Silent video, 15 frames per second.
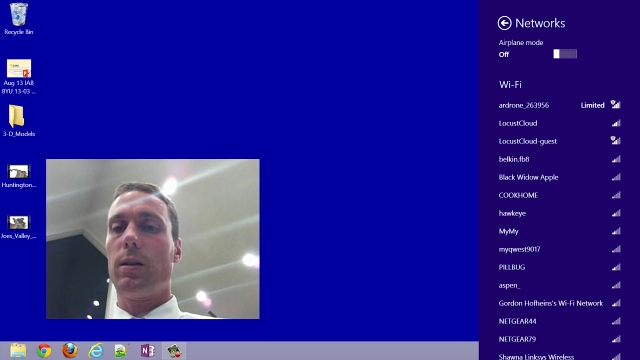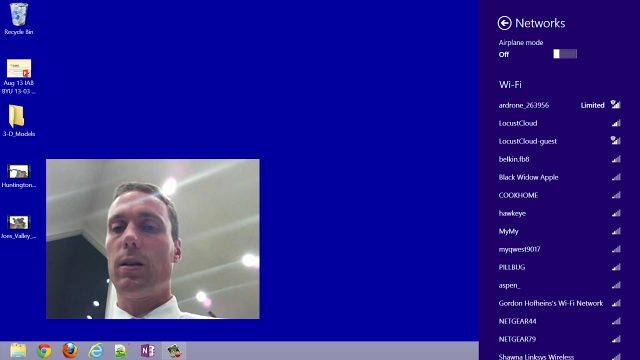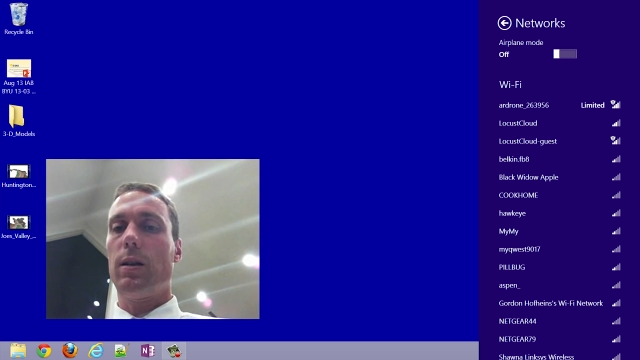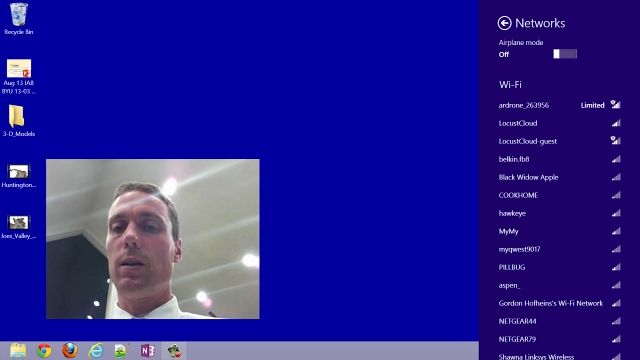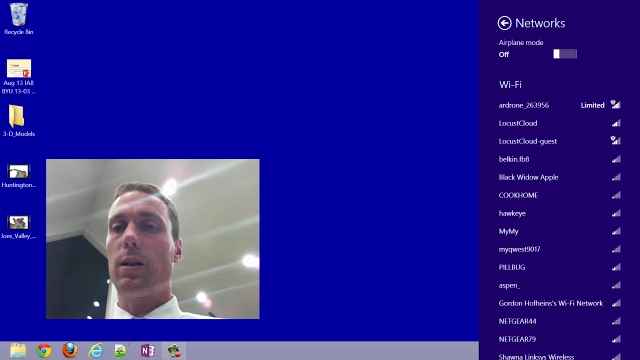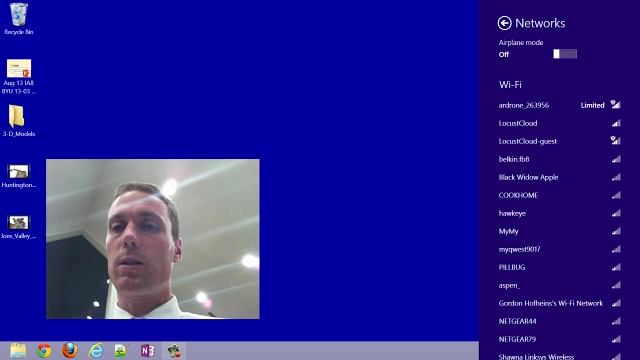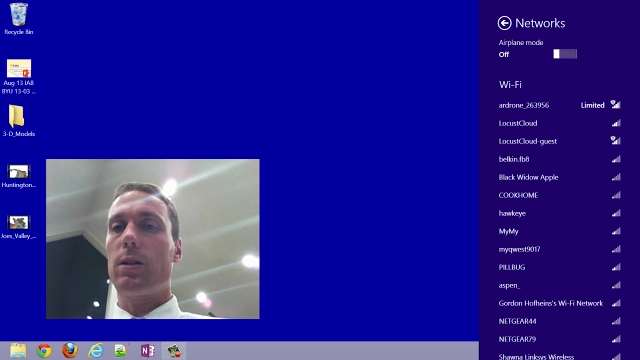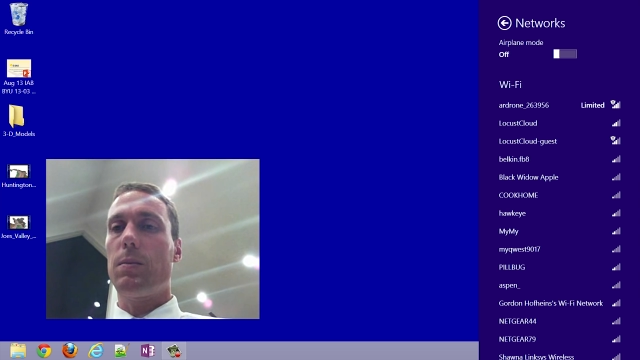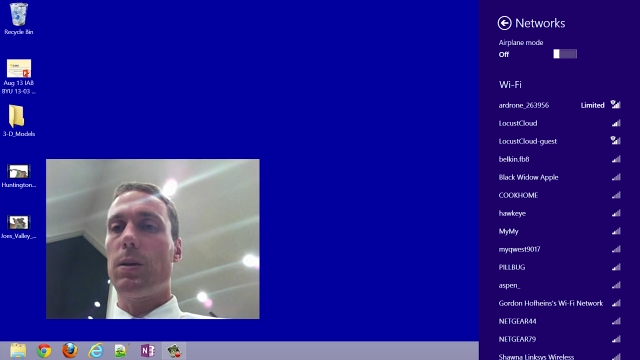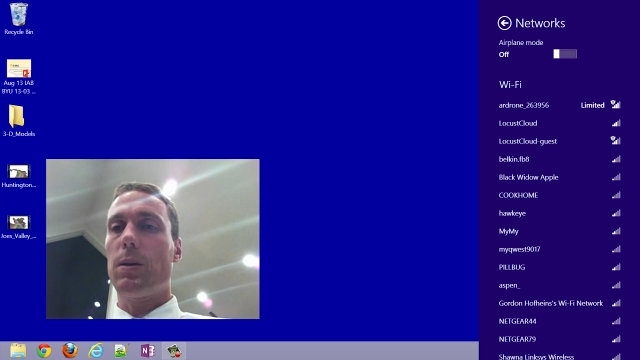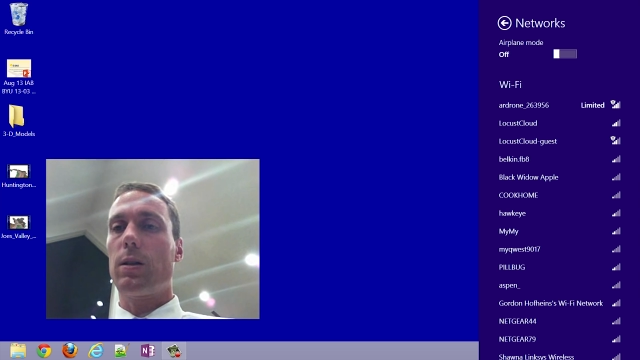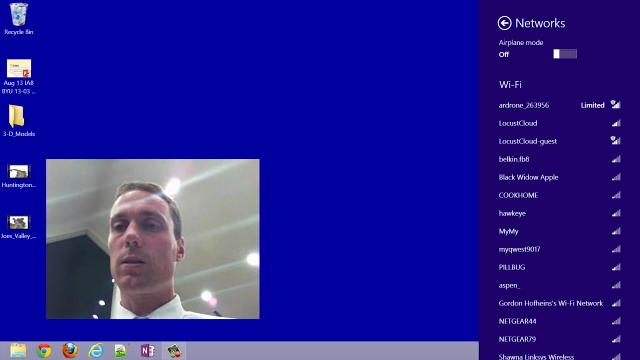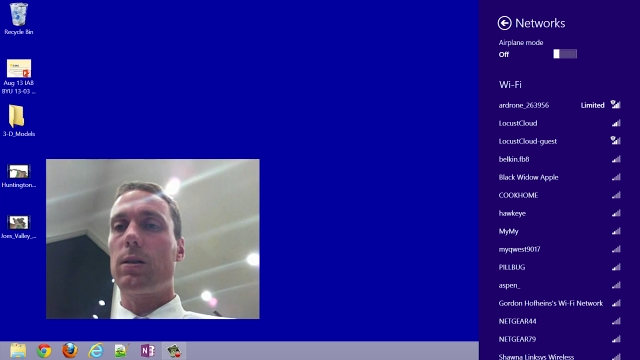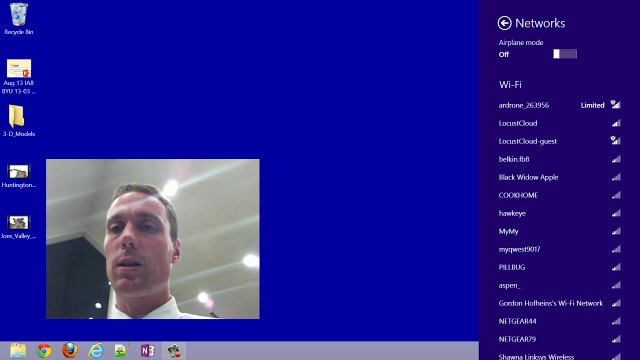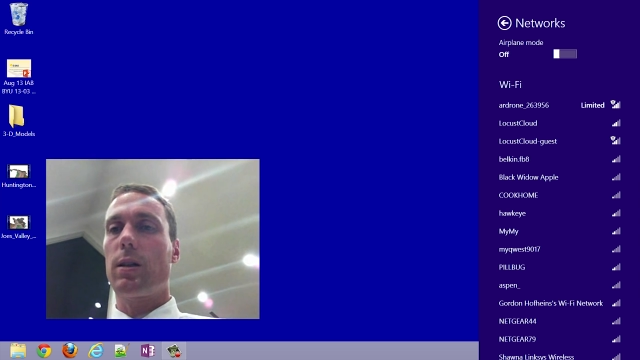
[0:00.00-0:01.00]
connection, but
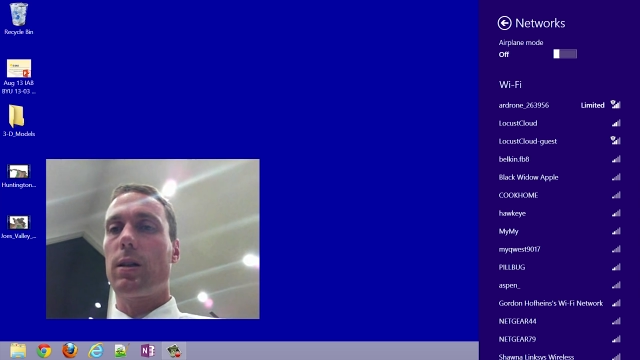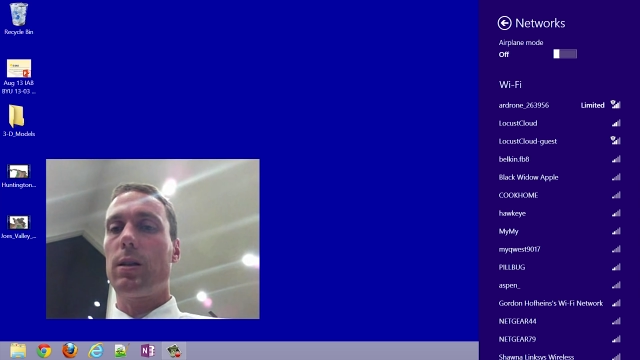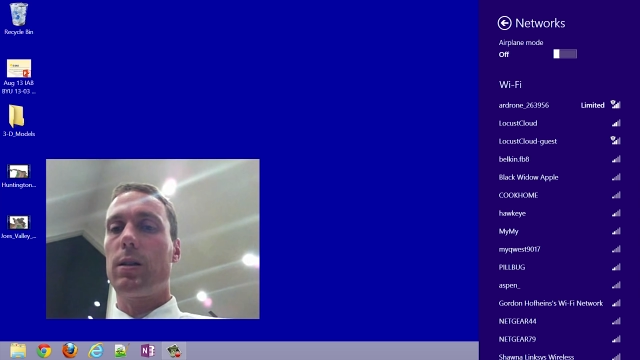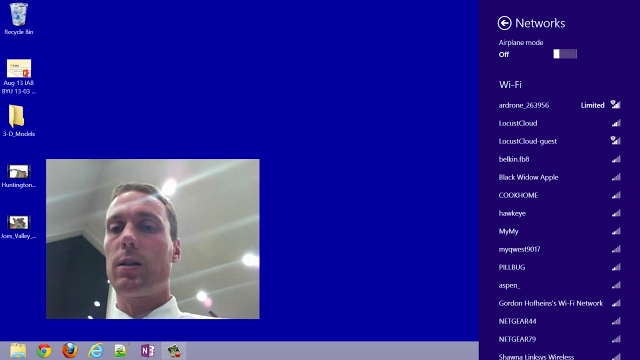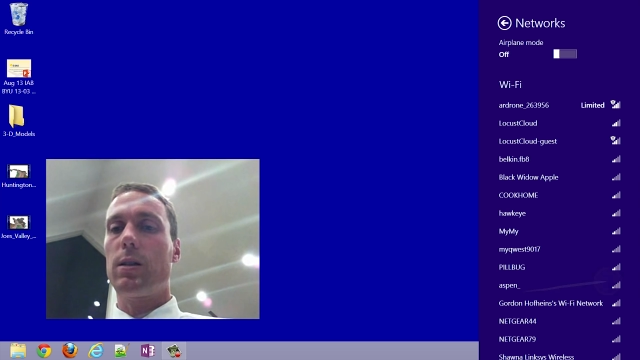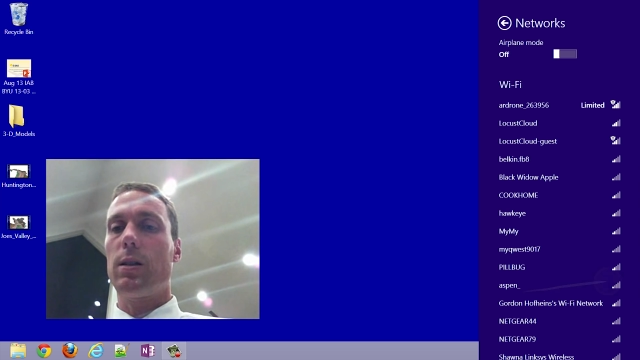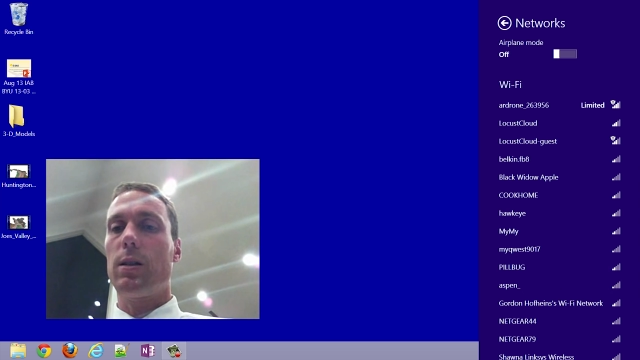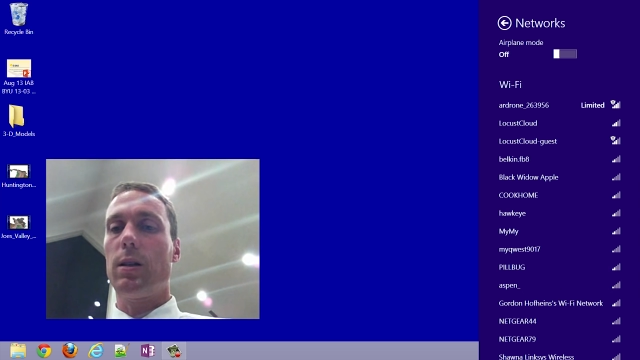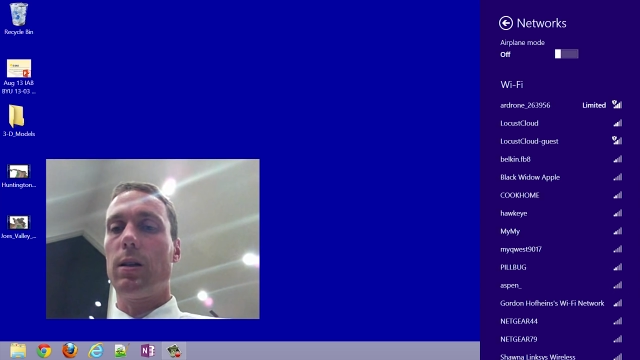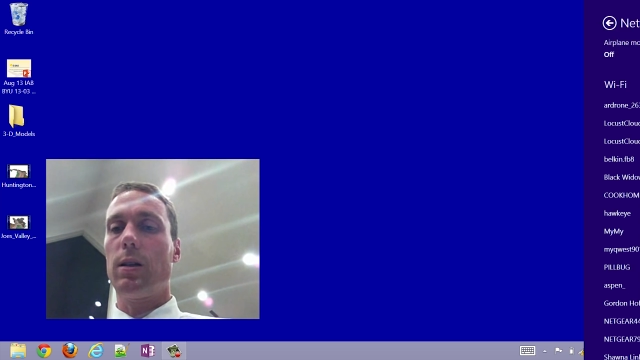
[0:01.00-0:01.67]
it looks like it's